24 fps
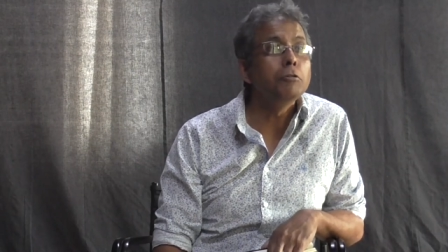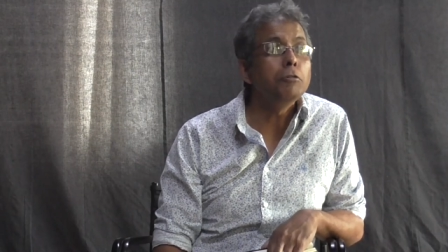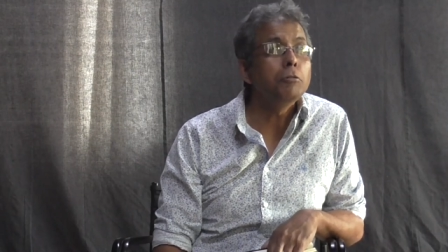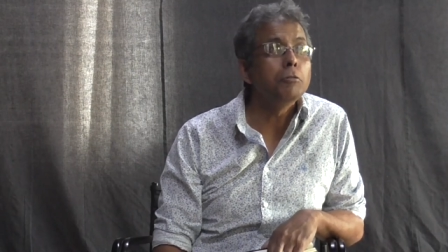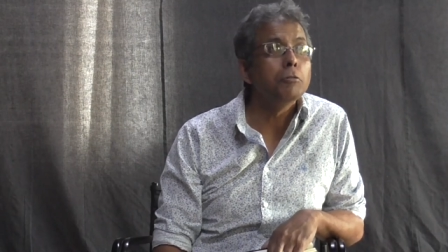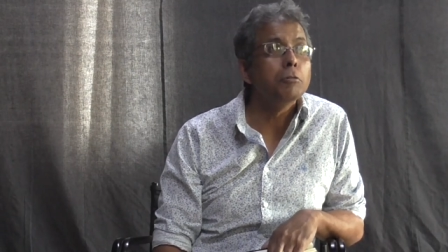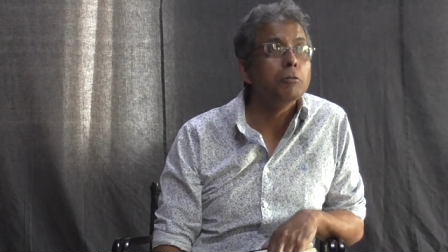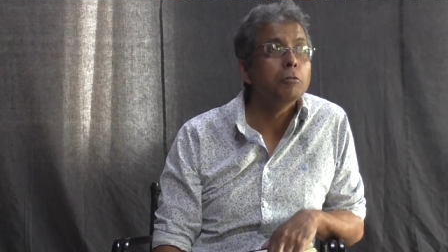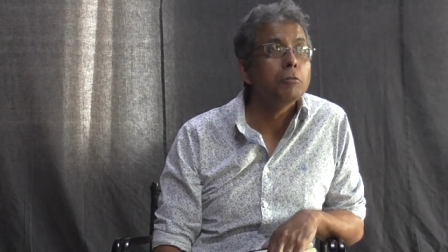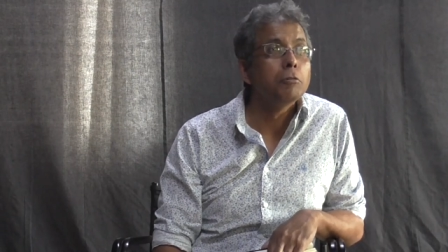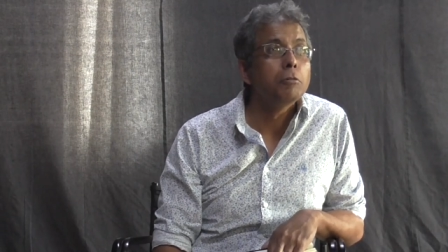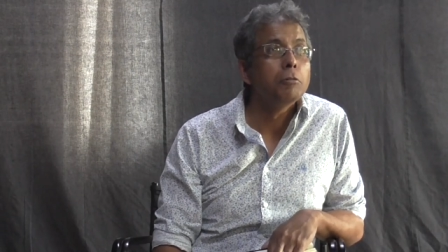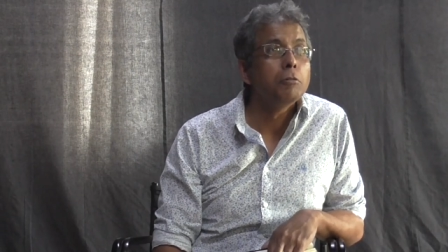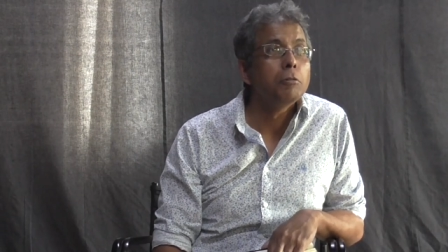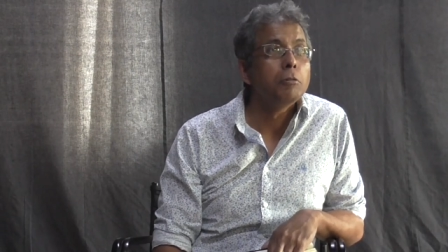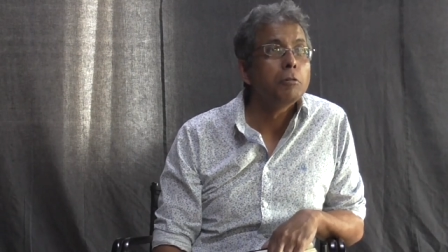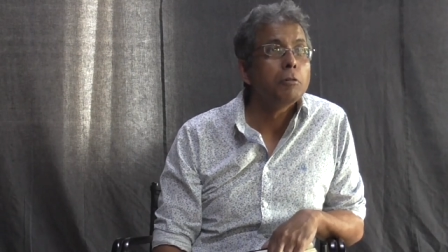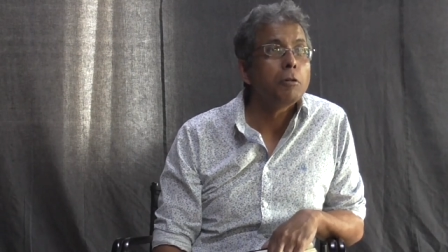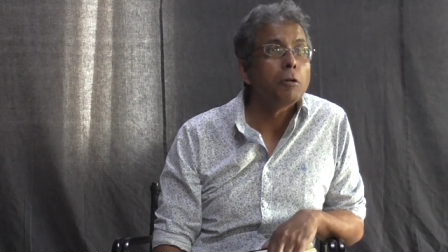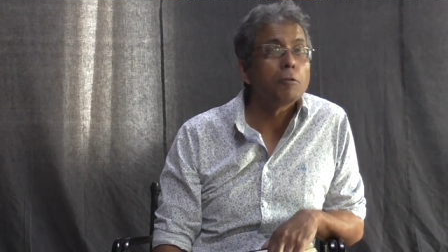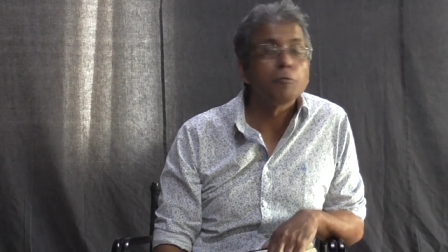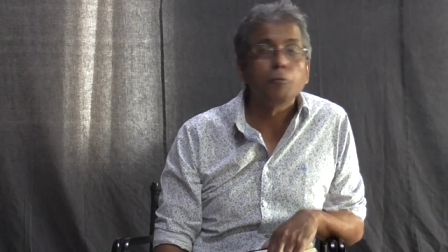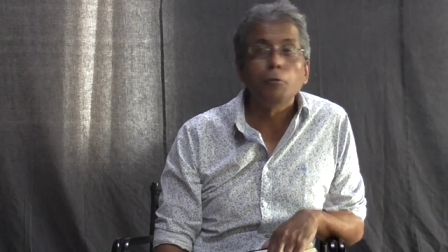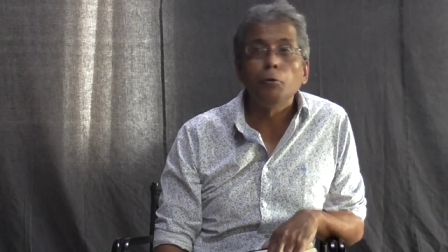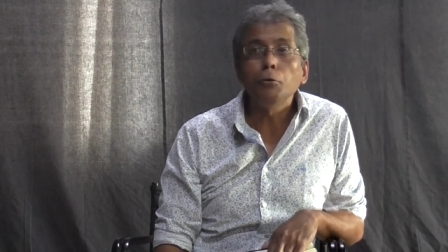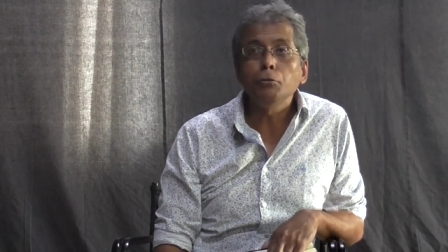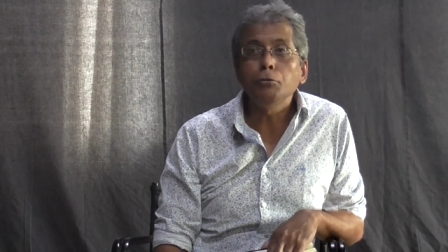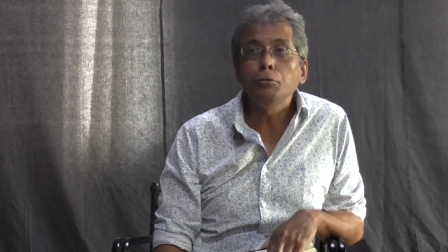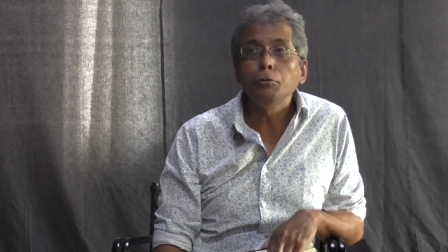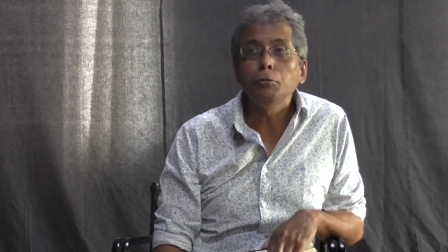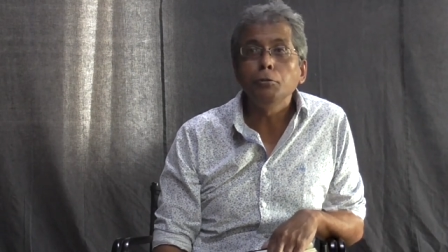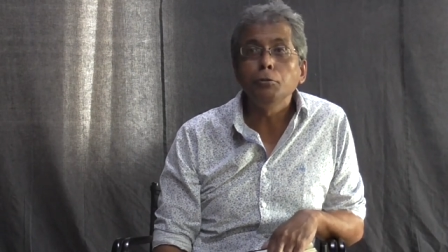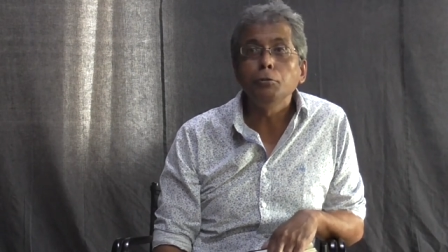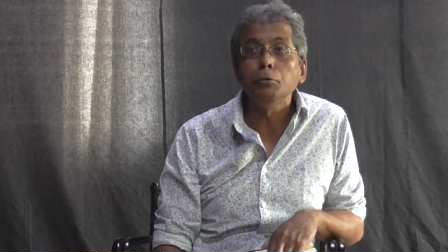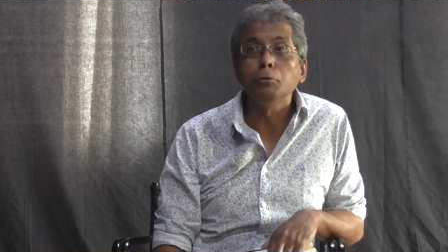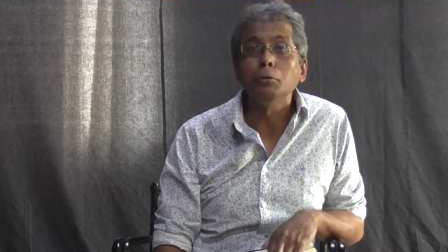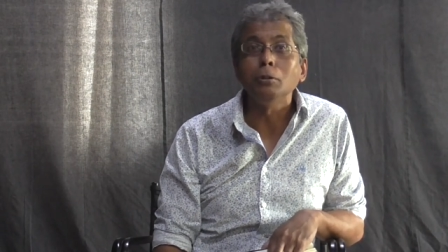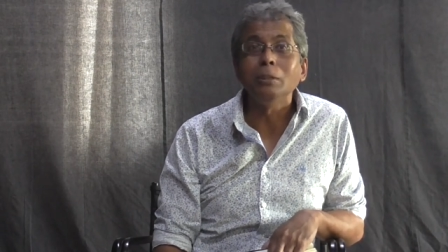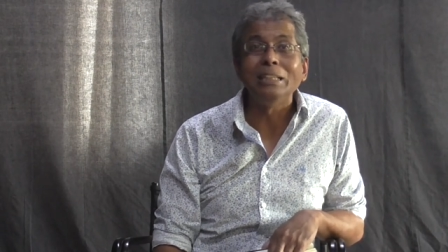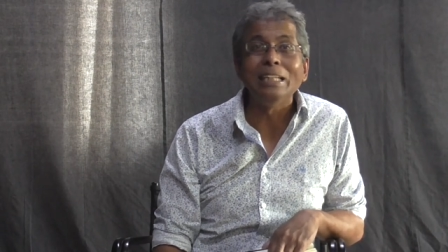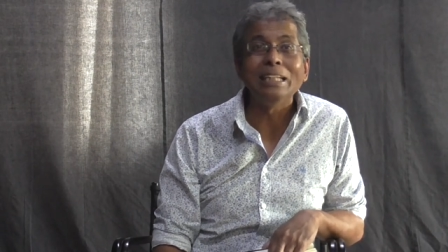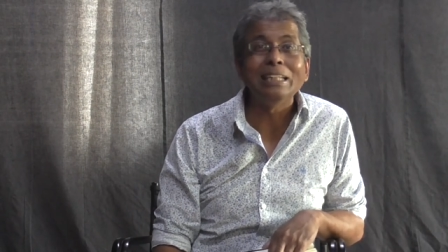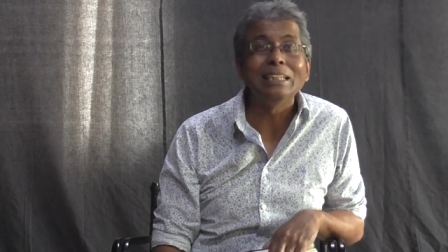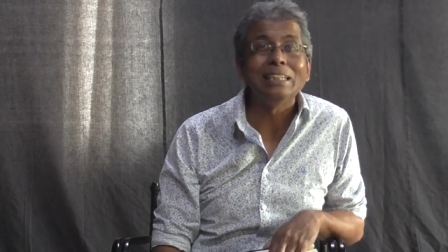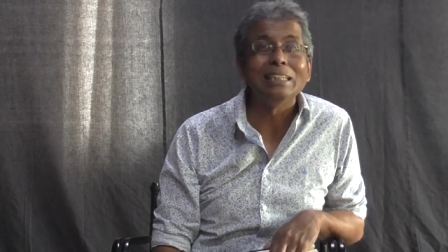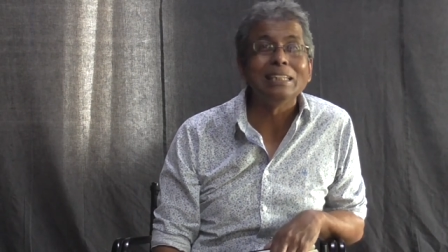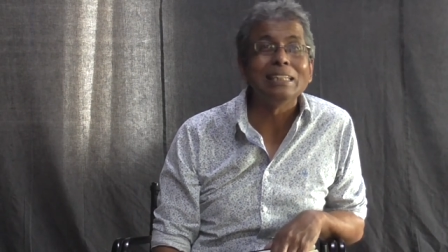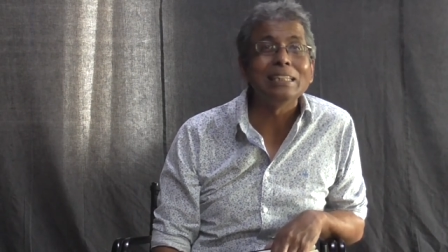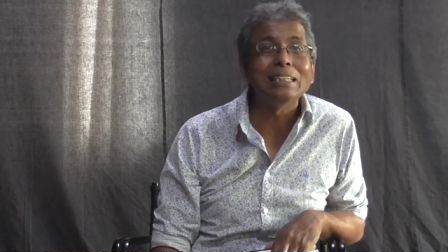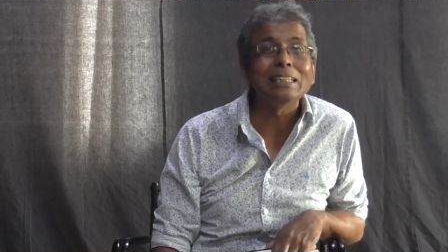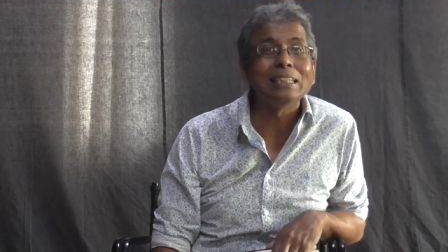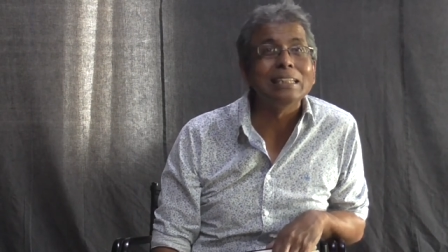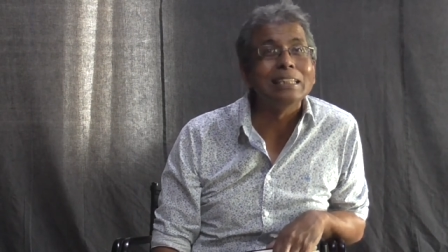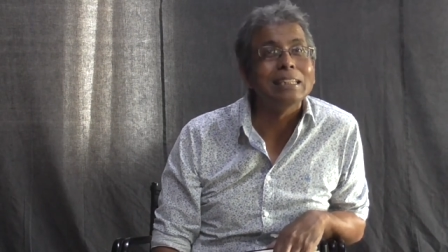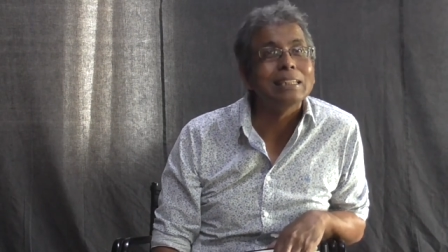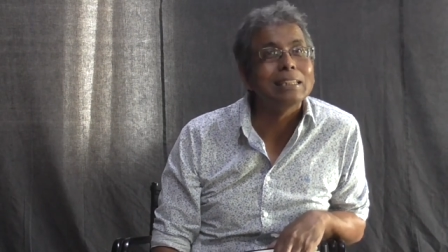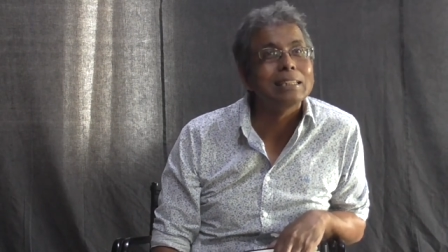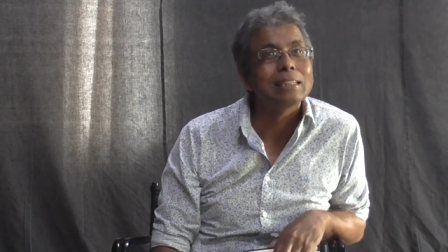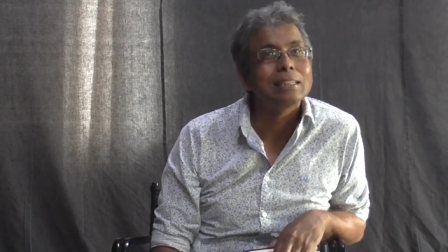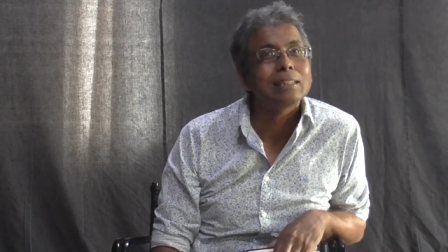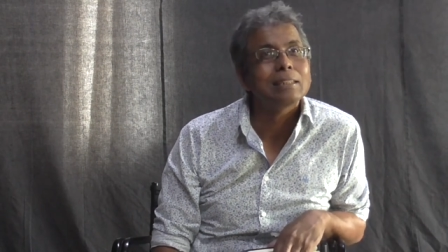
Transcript: do or force you to do? To take decision.